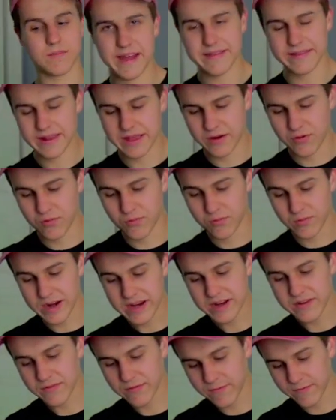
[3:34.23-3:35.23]
And then
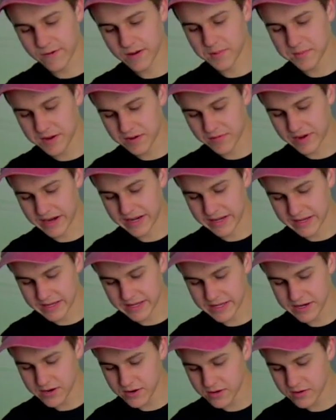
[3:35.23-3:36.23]
right in front of me right
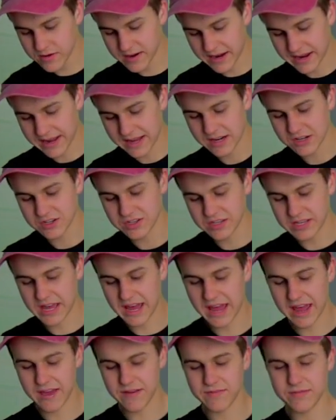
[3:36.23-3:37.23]
here, I actually
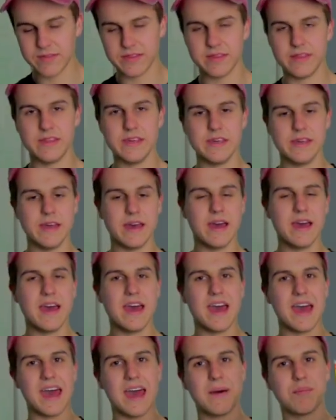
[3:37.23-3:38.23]
have the
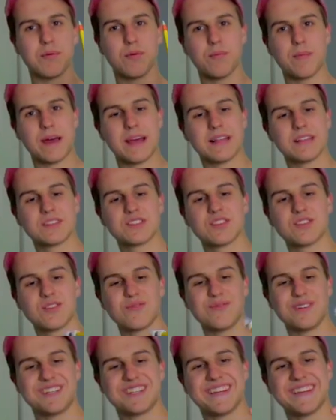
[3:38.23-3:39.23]
Apple Pencil,
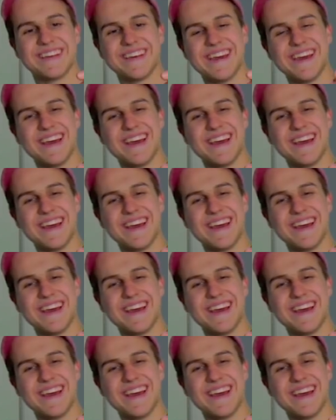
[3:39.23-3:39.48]
which